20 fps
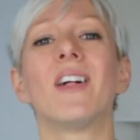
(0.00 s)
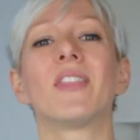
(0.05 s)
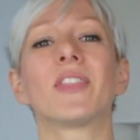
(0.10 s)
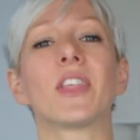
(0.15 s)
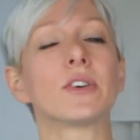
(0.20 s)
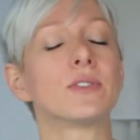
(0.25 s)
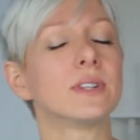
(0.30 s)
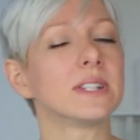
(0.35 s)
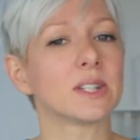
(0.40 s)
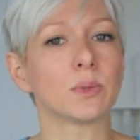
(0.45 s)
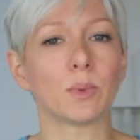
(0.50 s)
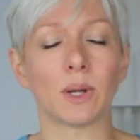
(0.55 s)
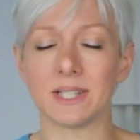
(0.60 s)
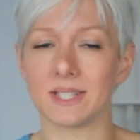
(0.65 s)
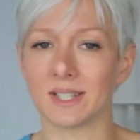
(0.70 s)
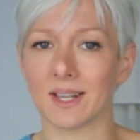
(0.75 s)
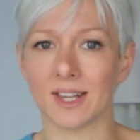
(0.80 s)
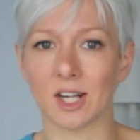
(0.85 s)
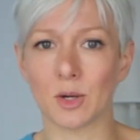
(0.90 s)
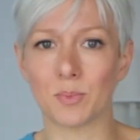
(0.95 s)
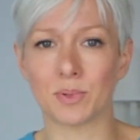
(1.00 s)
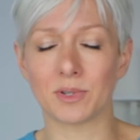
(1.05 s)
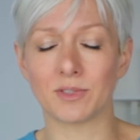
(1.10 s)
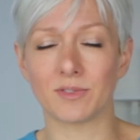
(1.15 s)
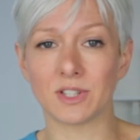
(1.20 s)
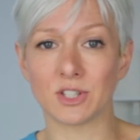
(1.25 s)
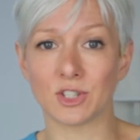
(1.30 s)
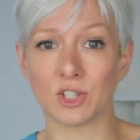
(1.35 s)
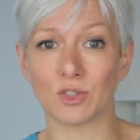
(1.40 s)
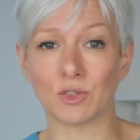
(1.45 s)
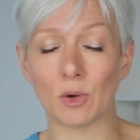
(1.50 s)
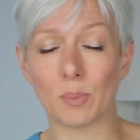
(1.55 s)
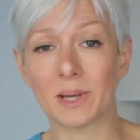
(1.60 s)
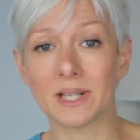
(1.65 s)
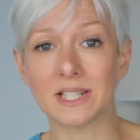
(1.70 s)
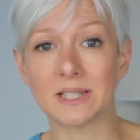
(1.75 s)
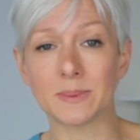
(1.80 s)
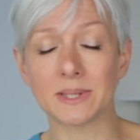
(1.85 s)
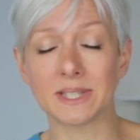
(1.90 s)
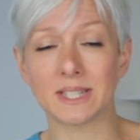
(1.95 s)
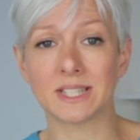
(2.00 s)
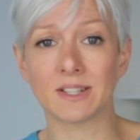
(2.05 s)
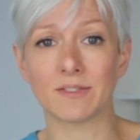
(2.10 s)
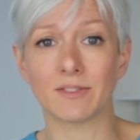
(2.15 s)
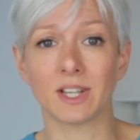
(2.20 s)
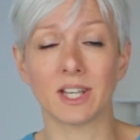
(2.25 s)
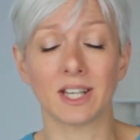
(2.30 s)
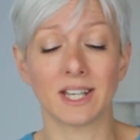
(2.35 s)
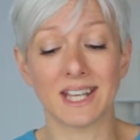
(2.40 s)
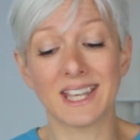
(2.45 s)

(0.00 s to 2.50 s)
there is a way to get a provisional replacement certificate.